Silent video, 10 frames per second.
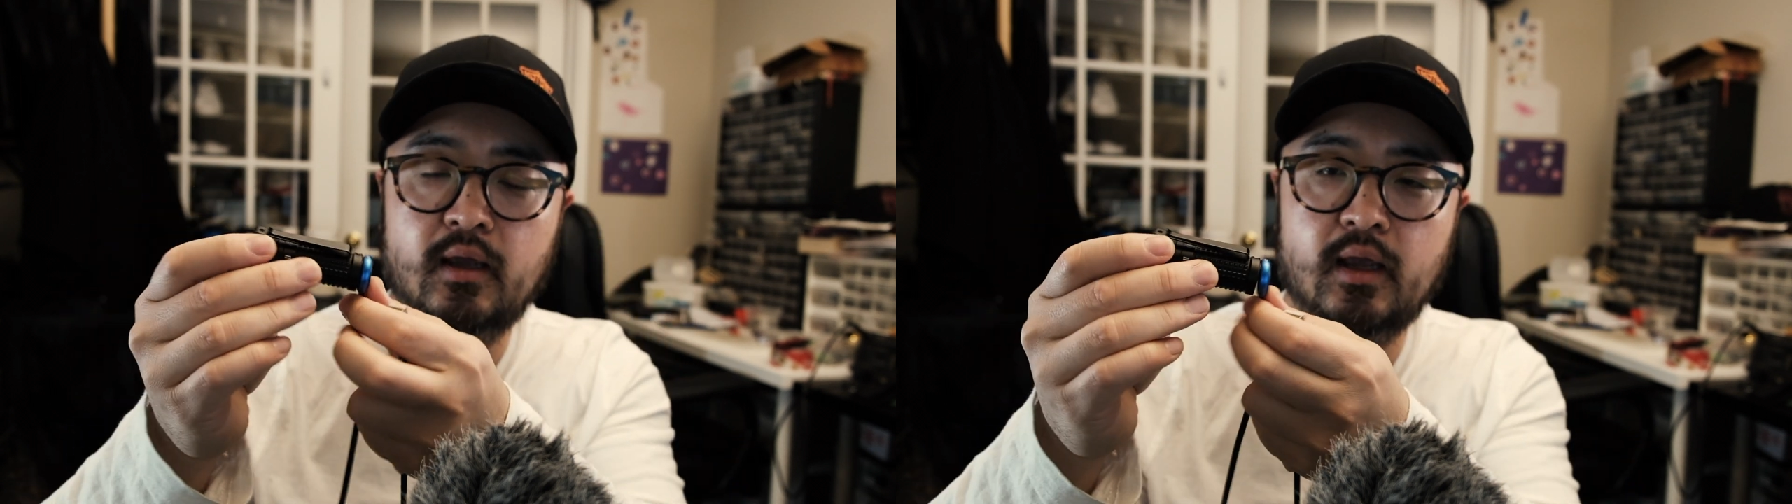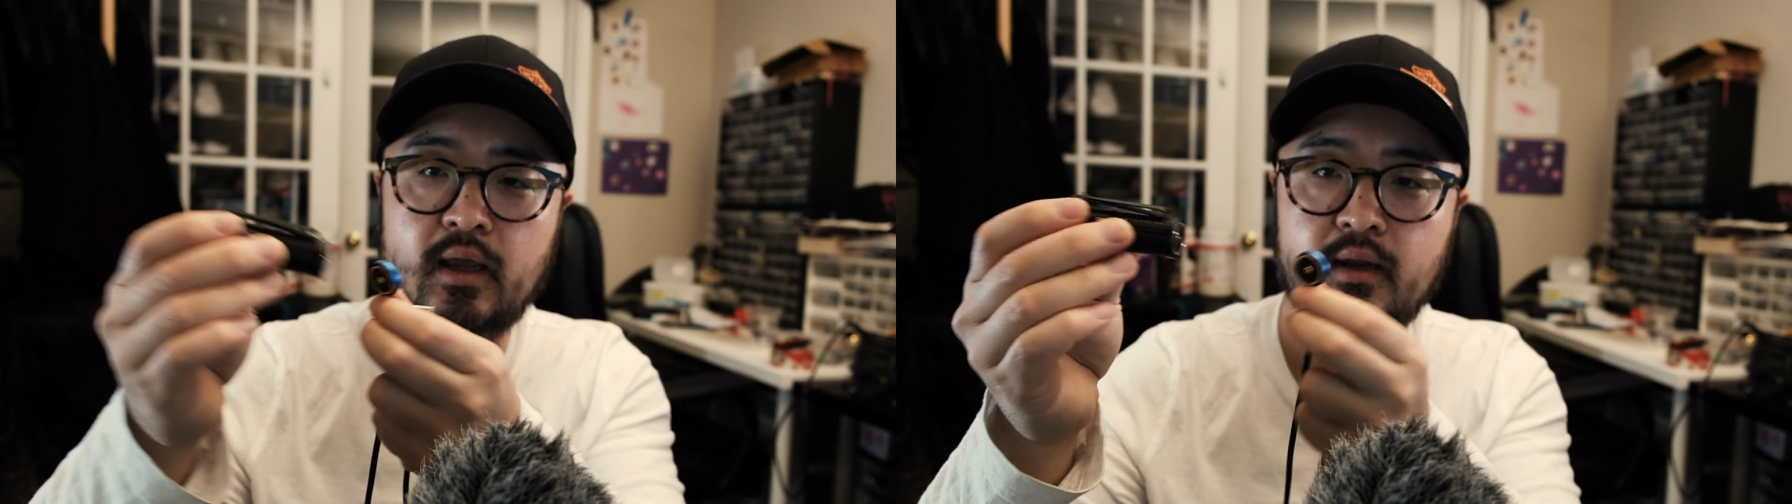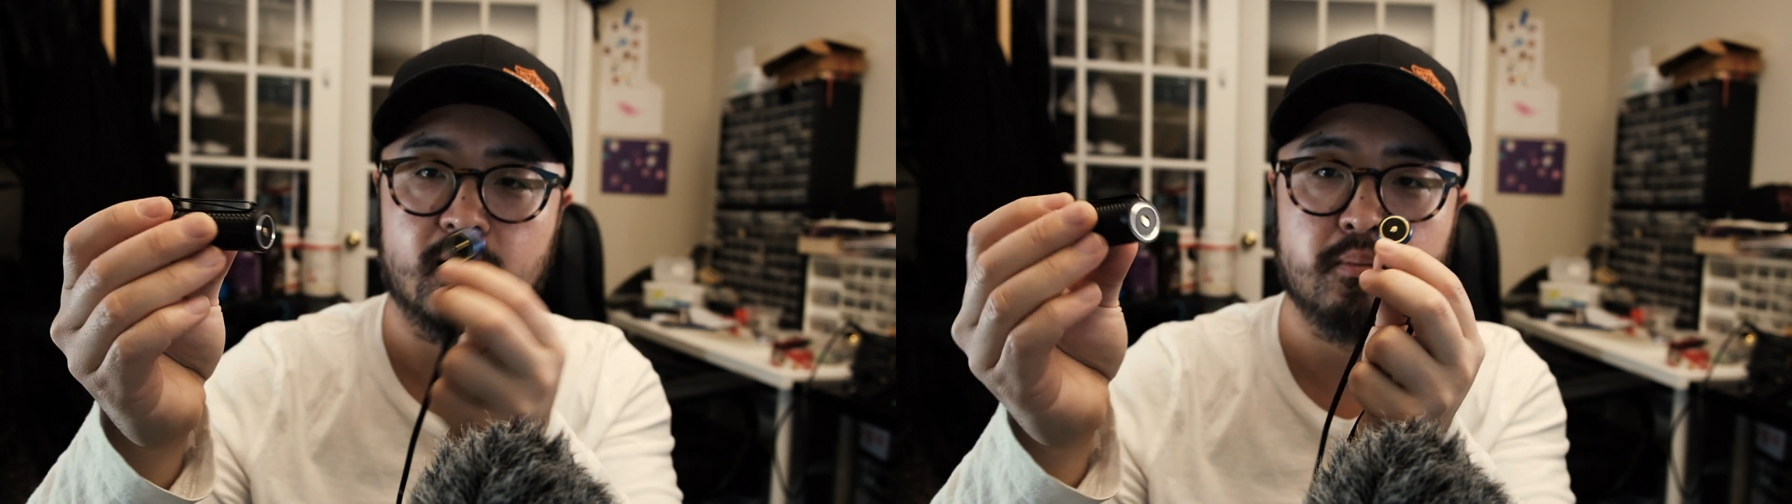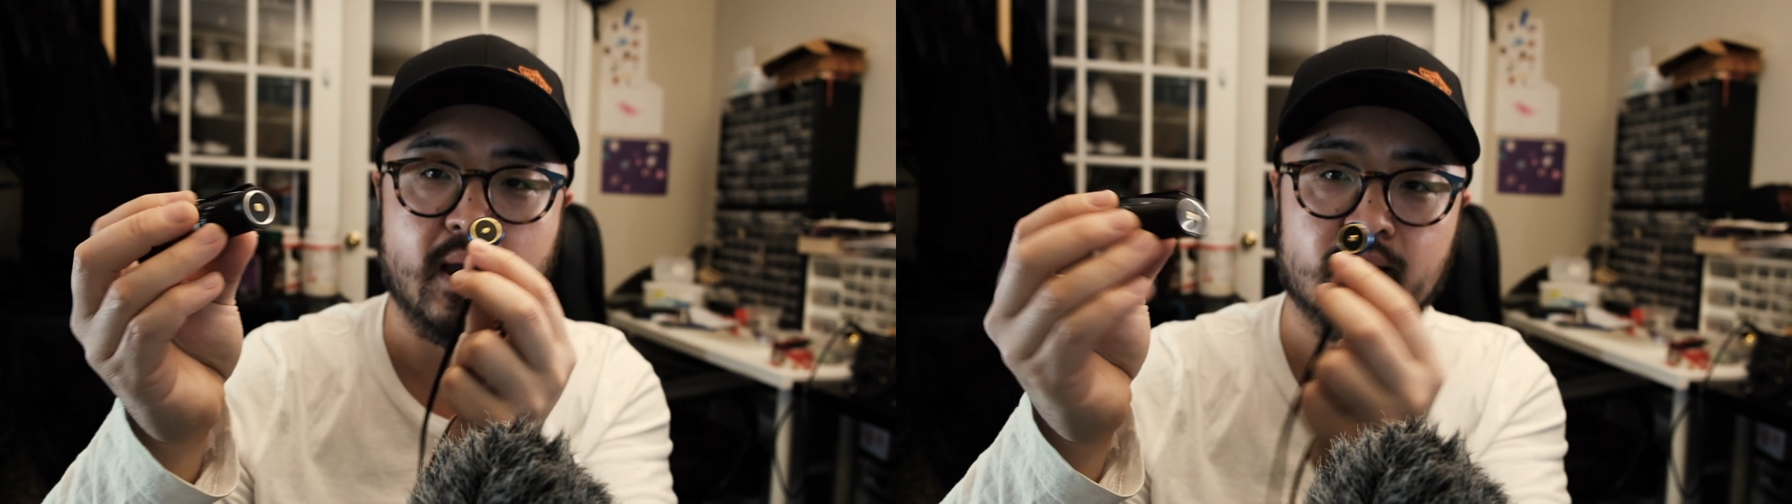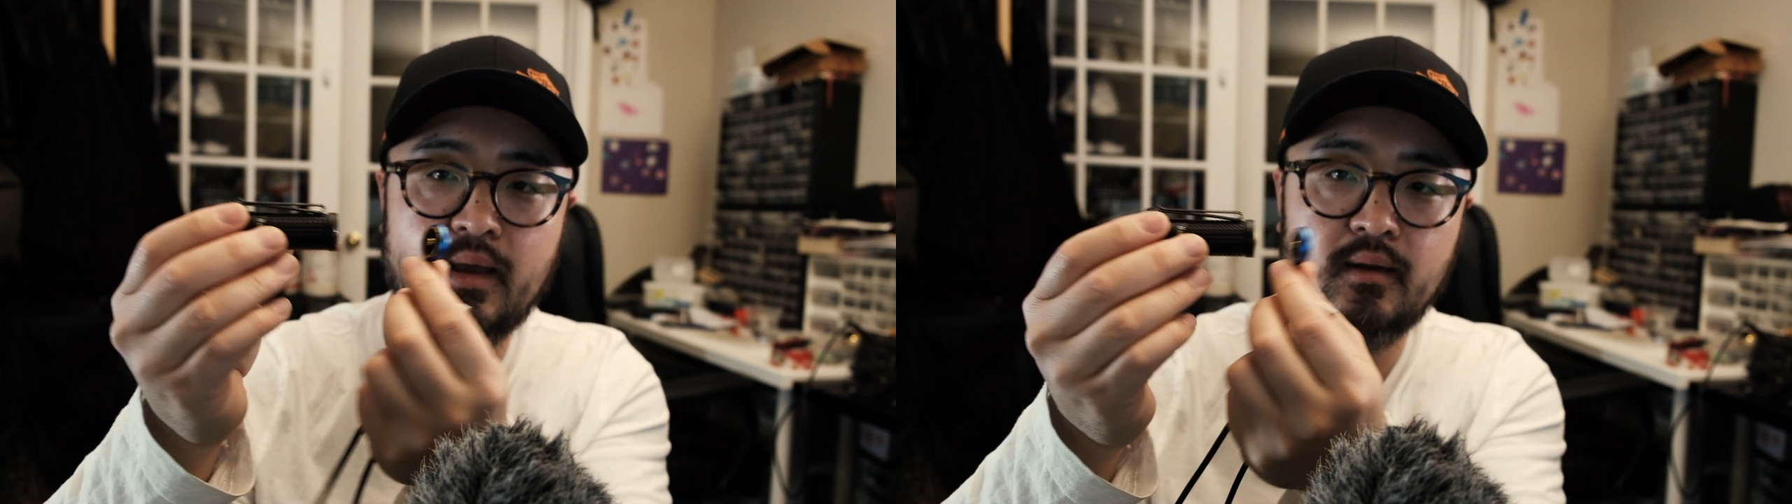and a
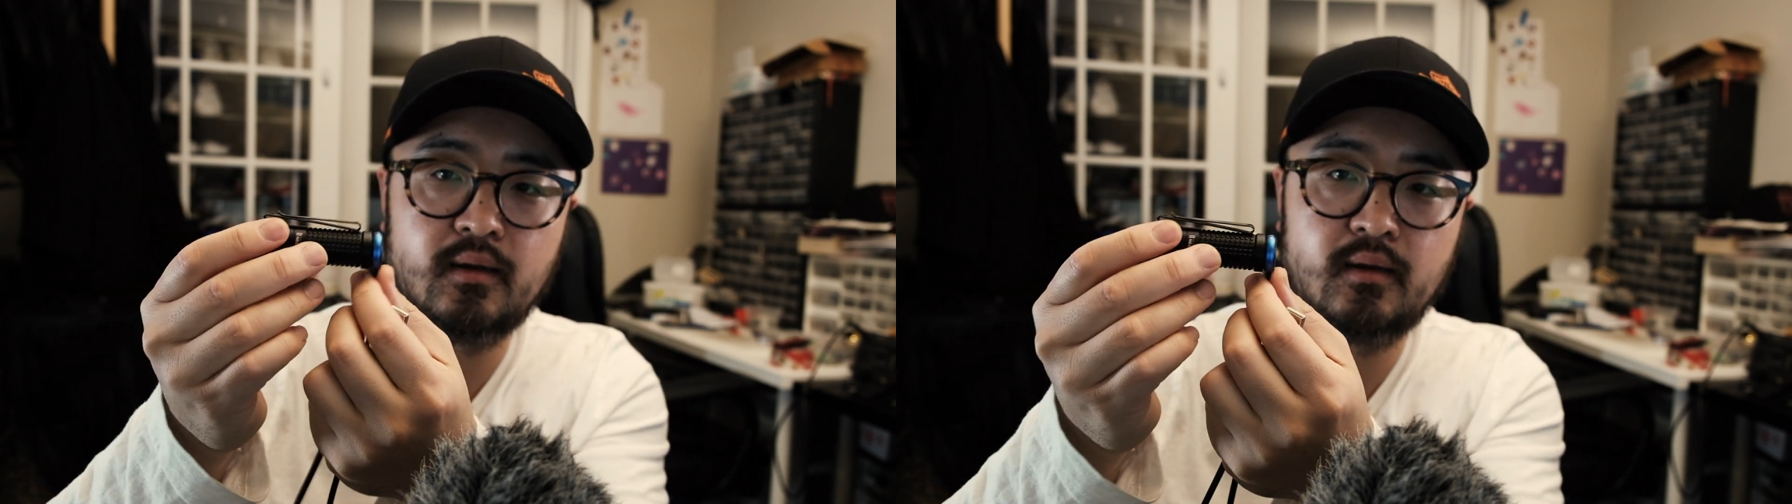magnetic